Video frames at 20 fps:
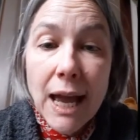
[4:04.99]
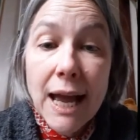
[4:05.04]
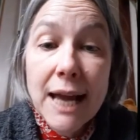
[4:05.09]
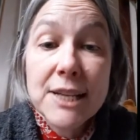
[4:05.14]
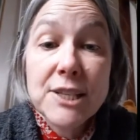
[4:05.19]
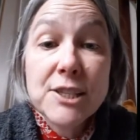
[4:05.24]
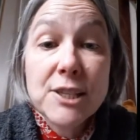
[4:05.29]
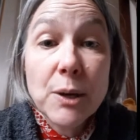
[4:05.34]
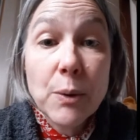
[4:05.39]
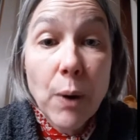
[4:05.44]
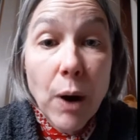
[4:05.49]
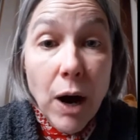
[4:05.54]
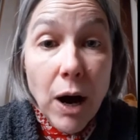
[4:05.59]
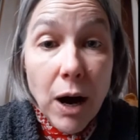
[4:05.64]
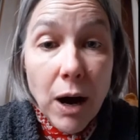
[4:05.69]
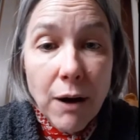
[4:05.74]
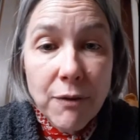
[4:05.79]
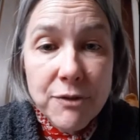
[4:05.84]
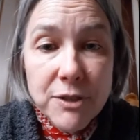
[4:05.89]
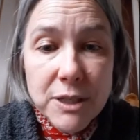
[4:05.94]
And so
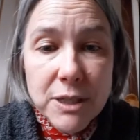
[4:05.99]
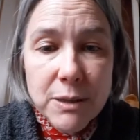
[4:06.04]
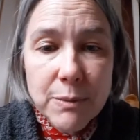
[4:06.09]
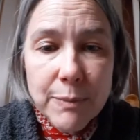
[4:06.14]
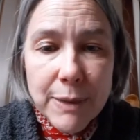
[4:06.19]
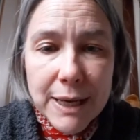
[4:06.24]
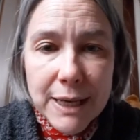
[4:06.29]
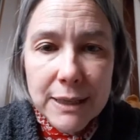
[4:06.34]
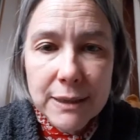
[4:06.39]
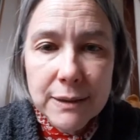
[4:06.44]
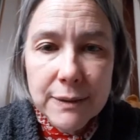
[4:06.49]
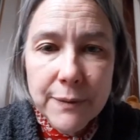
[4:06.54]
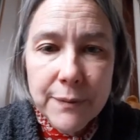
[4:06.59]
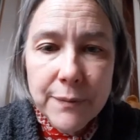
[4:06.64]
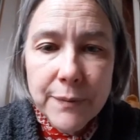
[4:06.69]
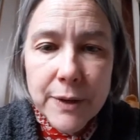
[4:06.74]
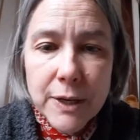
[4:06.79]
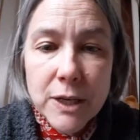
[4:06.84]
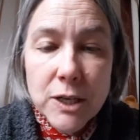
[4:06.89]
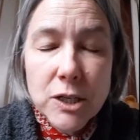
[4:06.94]
after the meal,
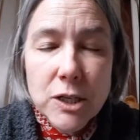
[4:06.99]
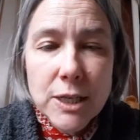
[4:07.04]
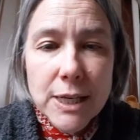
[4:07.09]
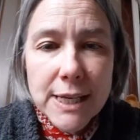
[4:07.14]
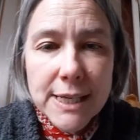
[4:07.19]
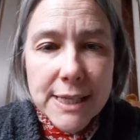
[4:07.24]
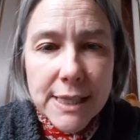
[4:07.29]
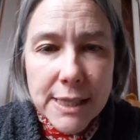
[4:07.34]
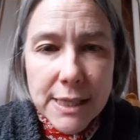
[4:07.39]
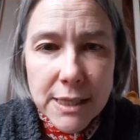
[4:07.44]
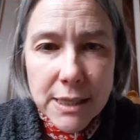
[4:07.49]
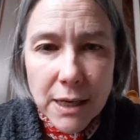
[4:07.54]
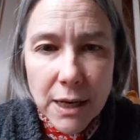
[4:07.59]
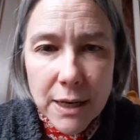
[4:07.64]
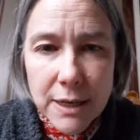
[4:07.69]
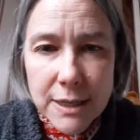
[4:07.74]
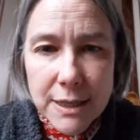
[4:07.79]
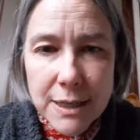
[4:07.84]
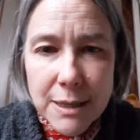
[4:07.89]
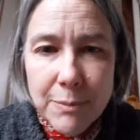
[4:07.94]
Jesus
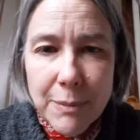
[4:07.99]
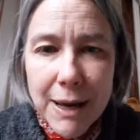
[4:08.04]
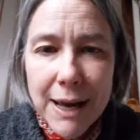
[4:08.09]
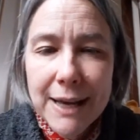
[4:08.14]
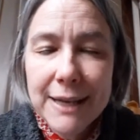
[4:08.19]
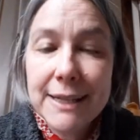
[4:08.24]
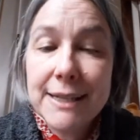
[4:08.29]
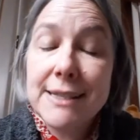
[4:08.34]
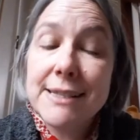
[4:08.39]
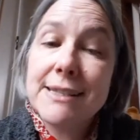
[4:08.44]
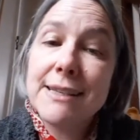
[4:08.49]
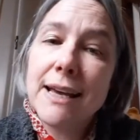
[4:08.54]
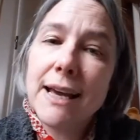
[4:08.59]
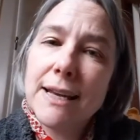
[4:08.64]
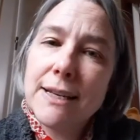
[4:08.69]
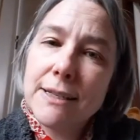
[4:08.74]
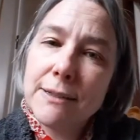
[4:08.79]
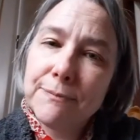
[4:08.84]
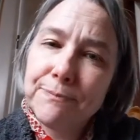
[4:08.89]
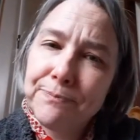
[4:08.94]
turned to the man and
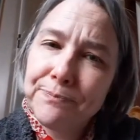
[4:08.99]
said,